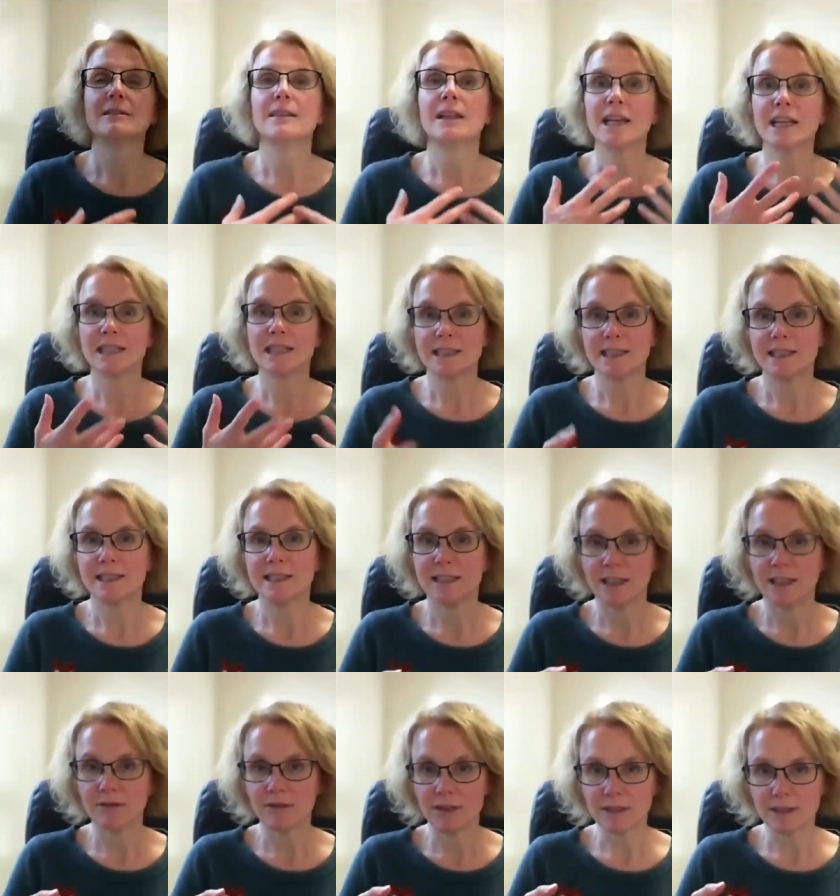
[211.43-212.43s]
the Legacy
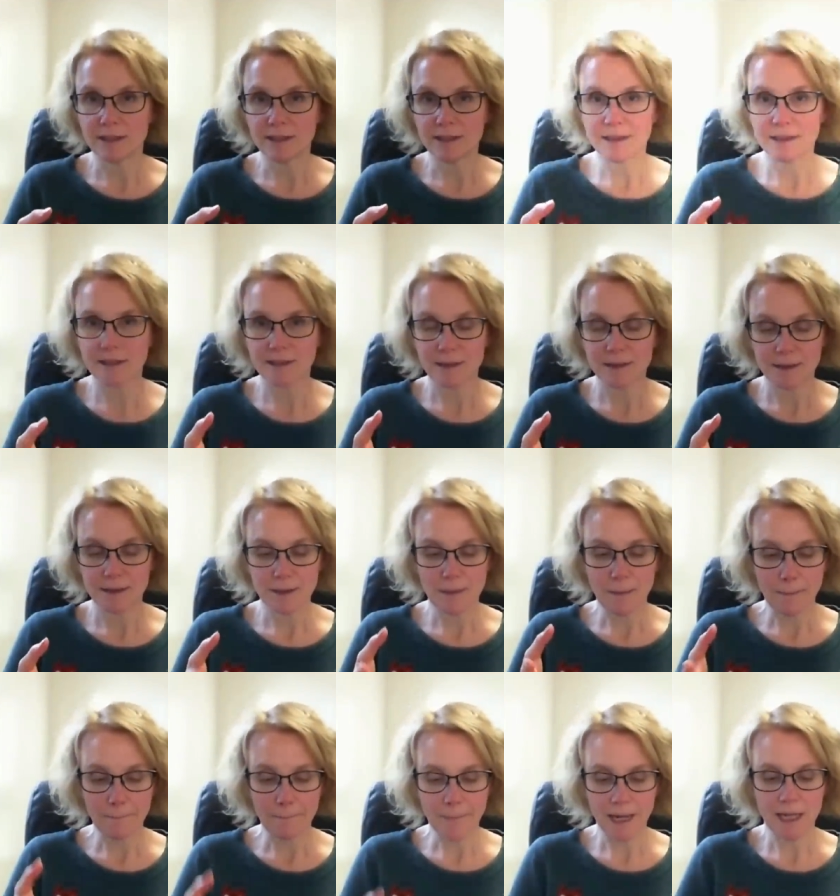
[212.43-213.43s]
series
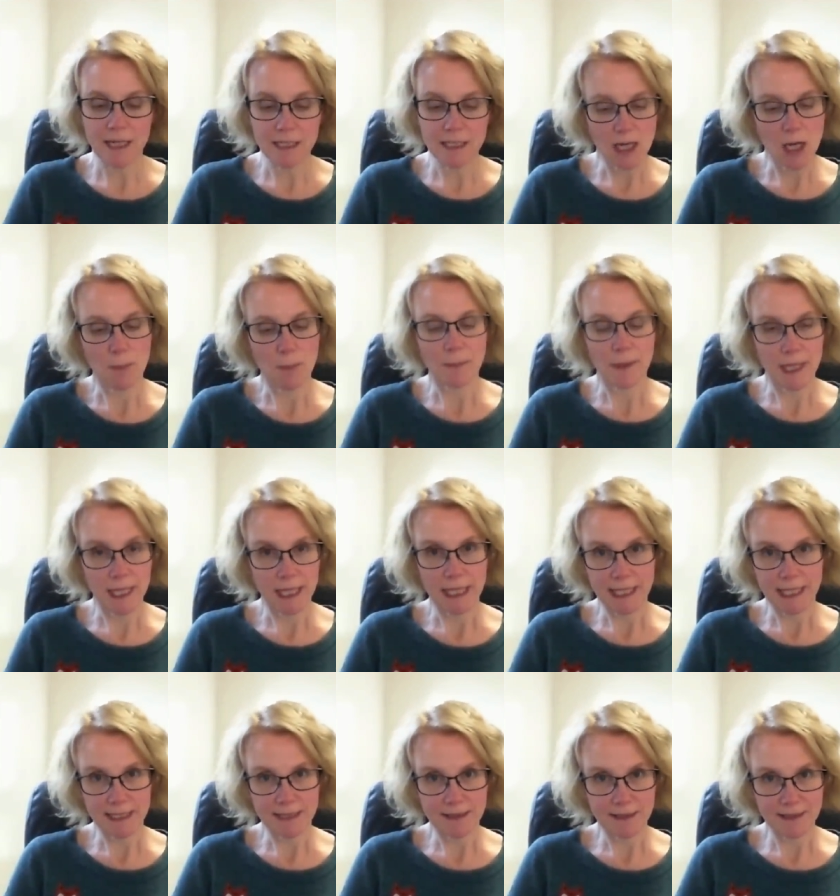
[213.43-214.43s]
picks up
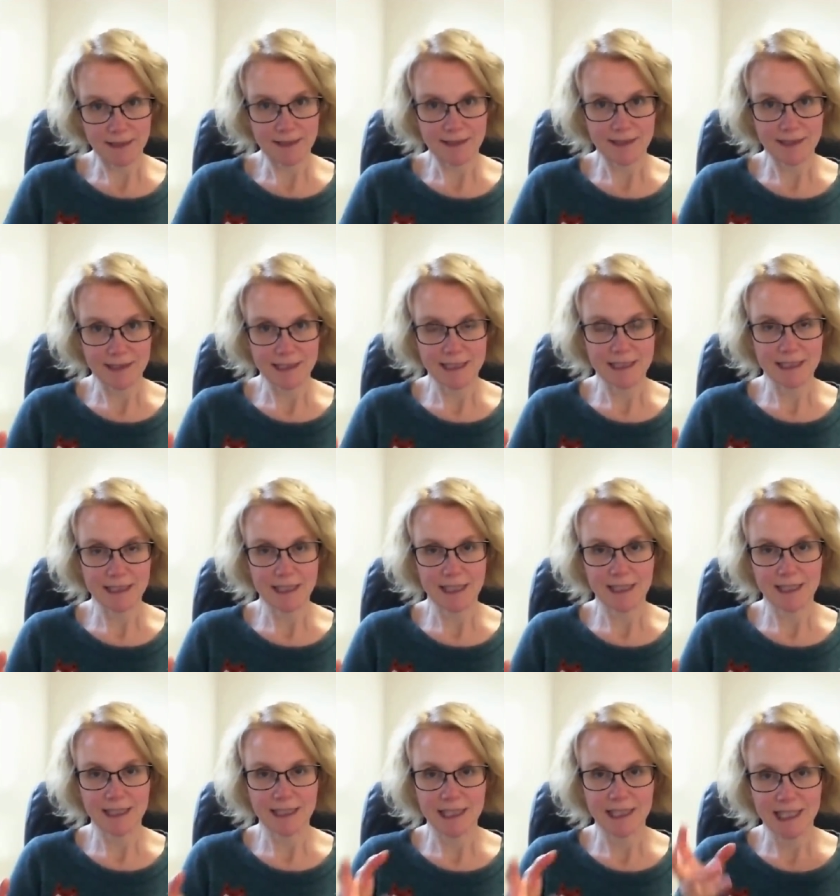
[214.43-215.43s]
Atlantis
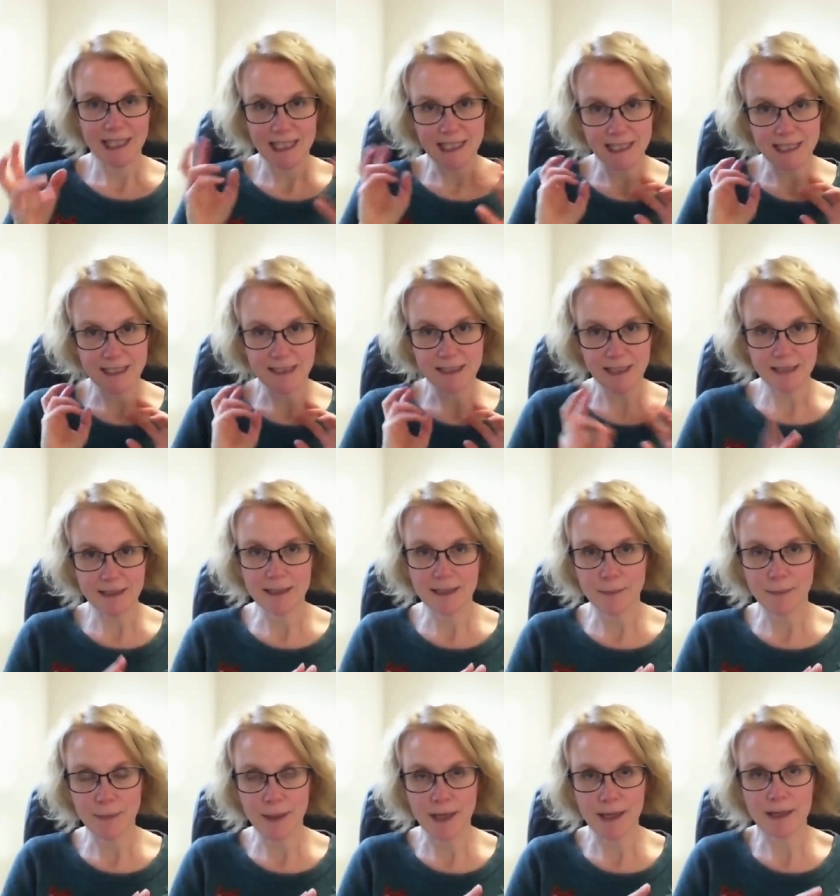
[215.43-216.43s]
and it sends
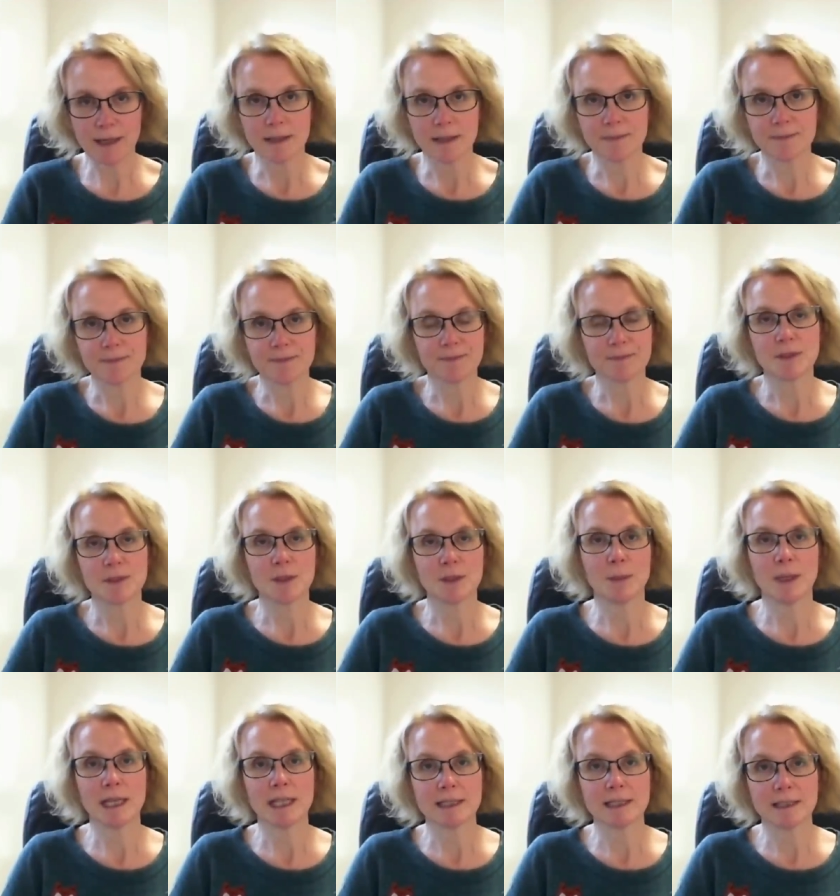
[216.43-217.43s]
it back to
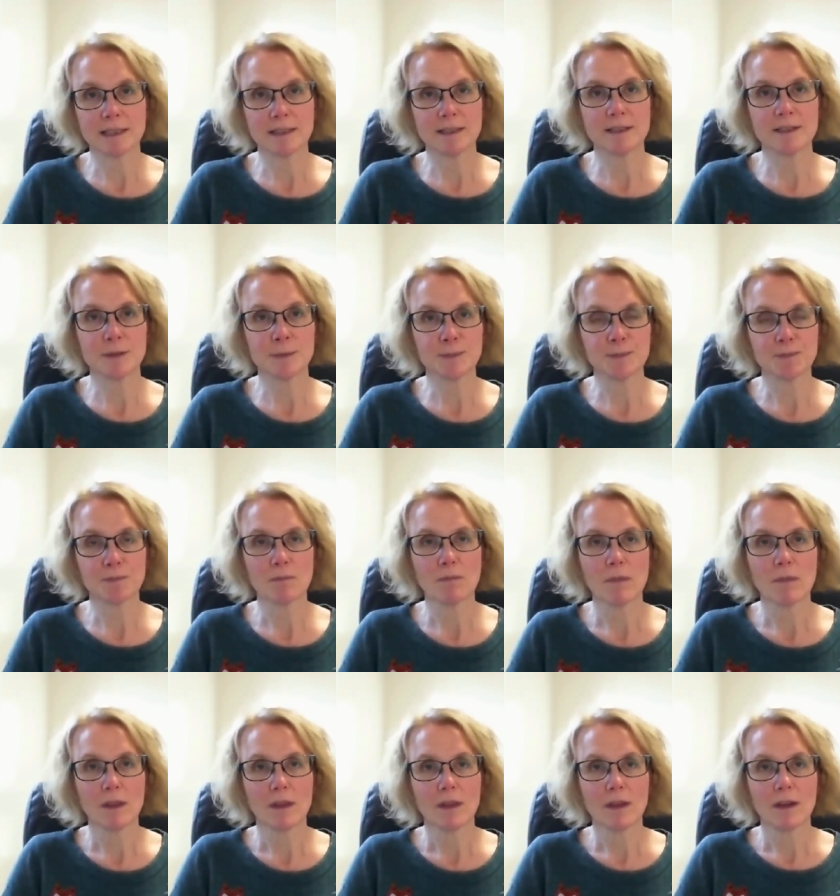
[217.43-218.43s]
Pegasus
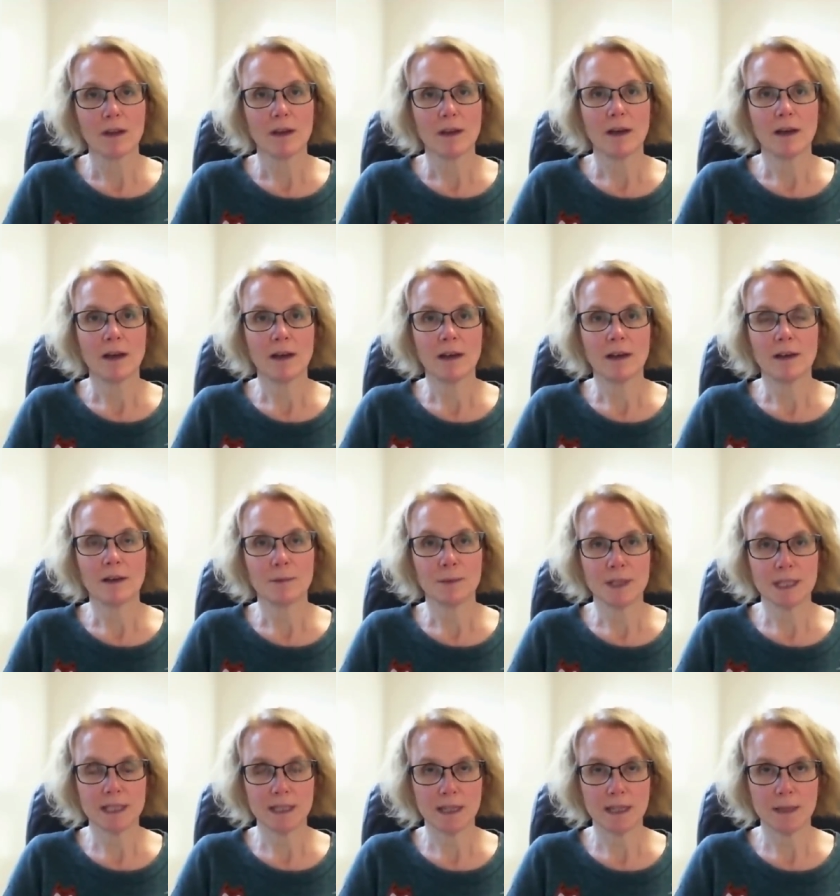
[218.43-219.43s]
with
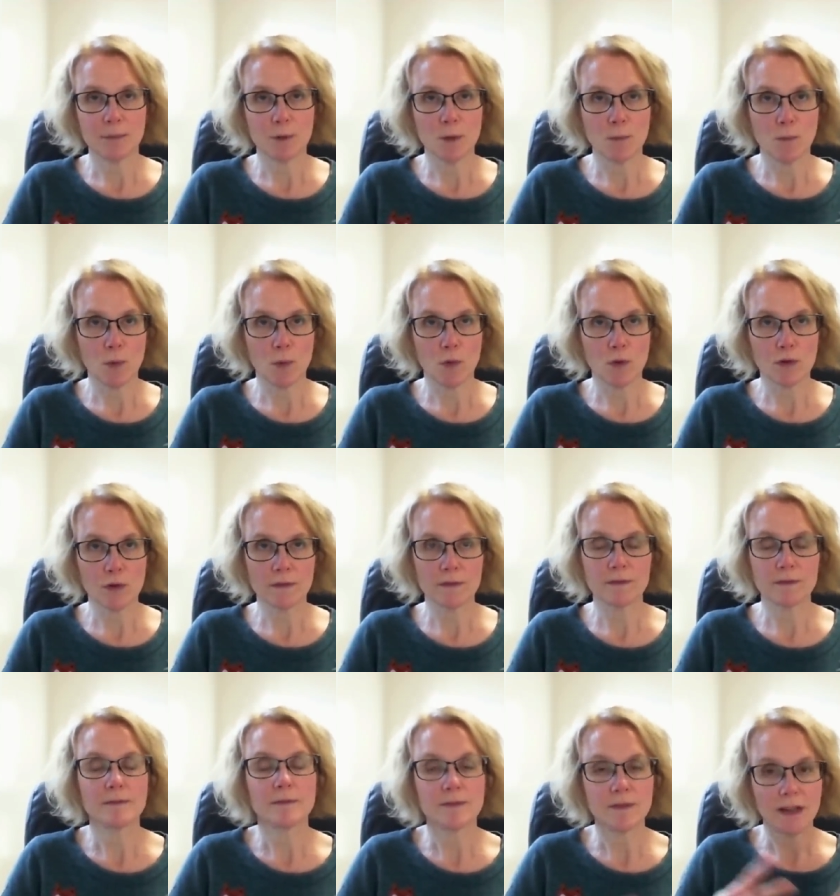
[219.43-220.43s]
the team on board.
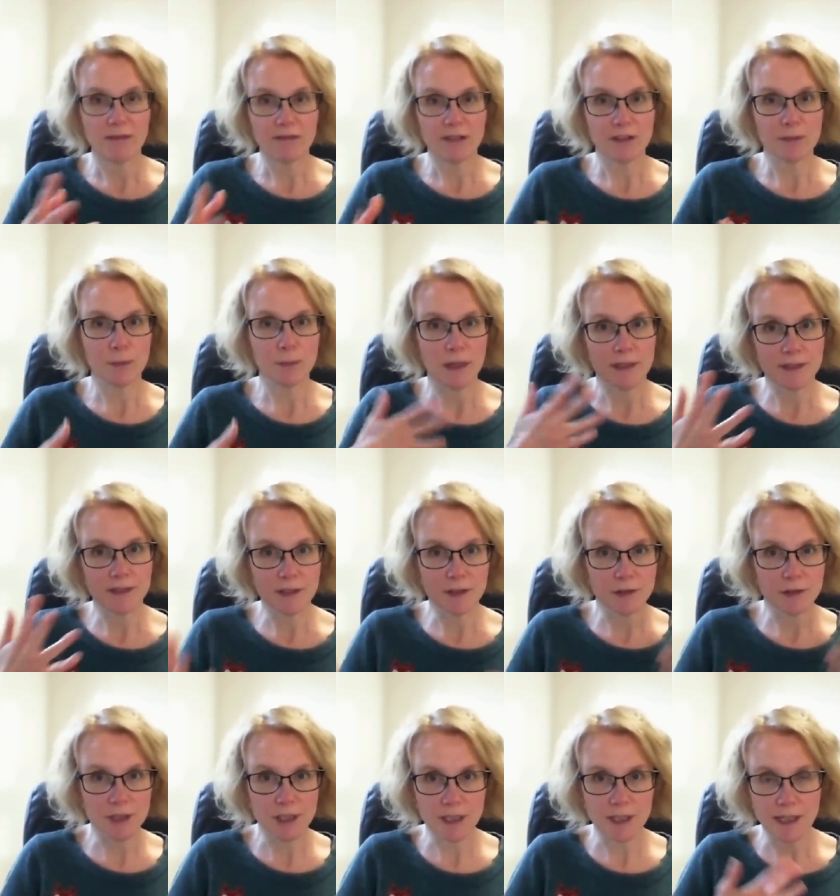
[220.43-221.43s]
Various
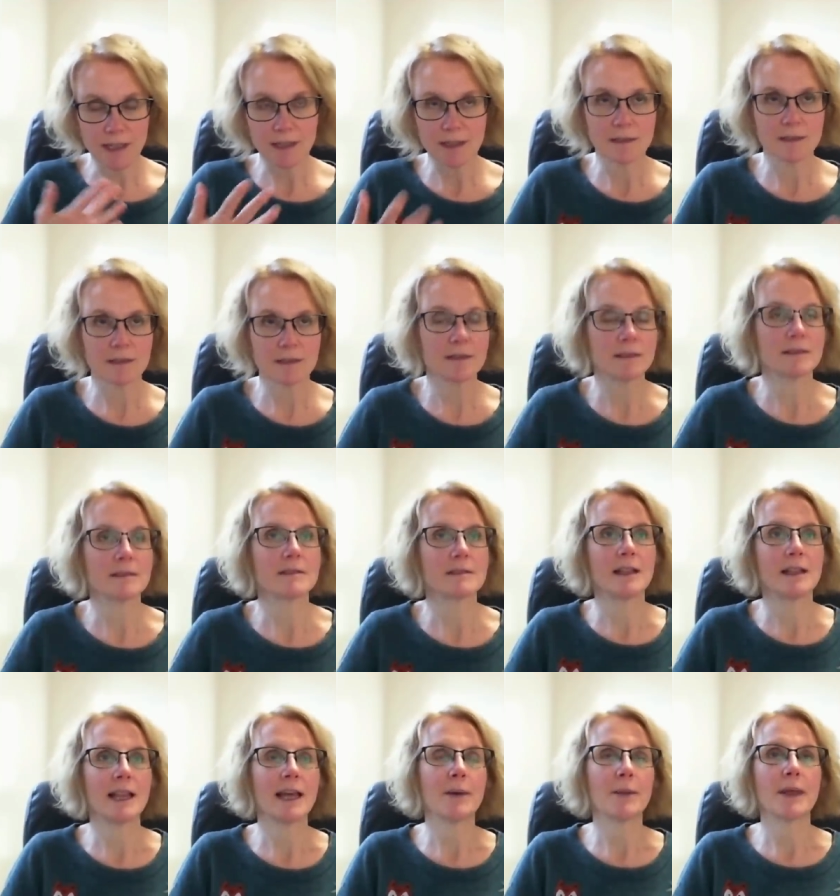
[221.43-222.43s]
political shenanigans
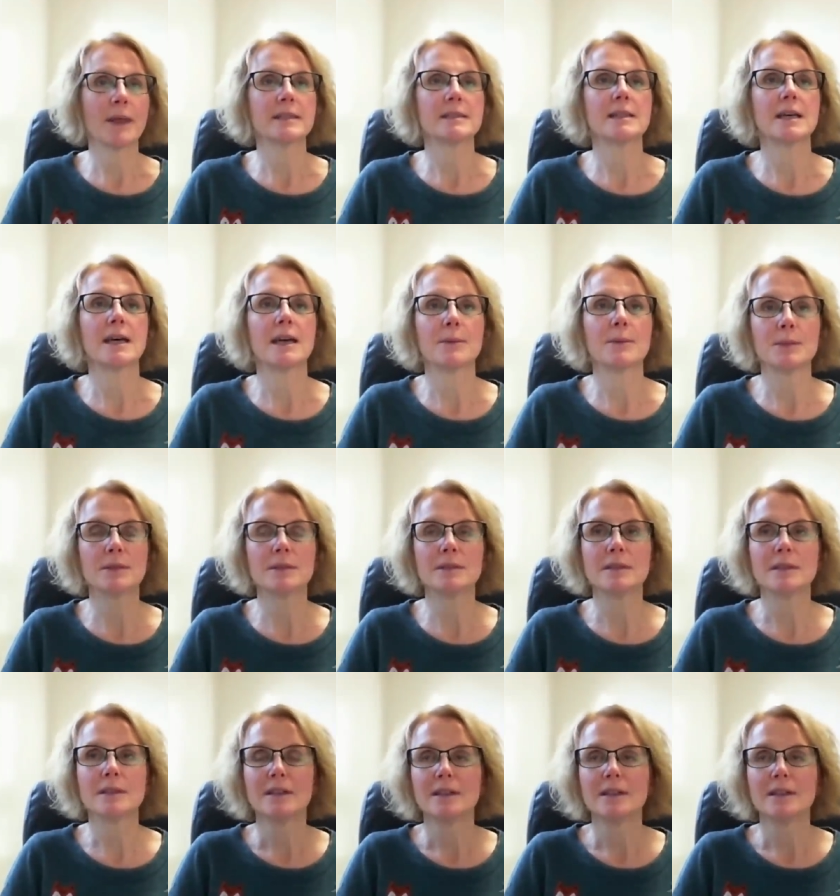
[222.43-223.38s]
allow that to happen.